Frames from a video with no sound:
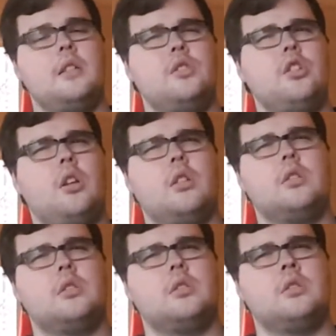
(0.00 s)
not
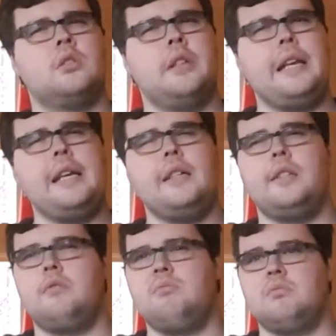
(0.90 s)
the,
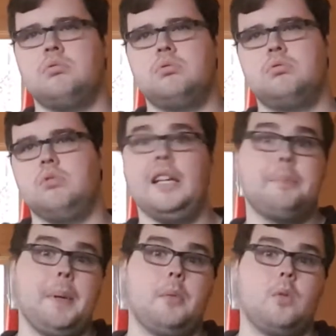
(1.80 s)
as
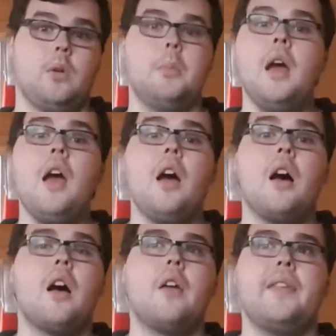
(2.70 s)
people call them,
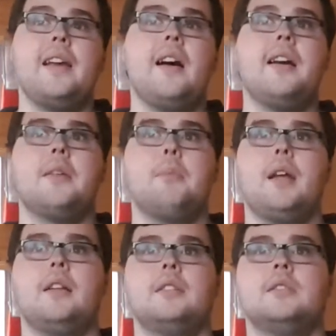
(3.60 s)
the Iron
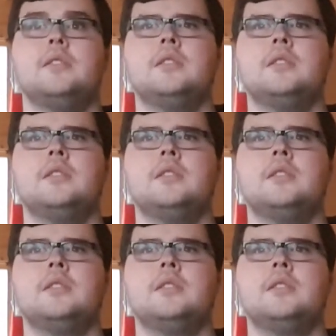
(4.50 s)
Men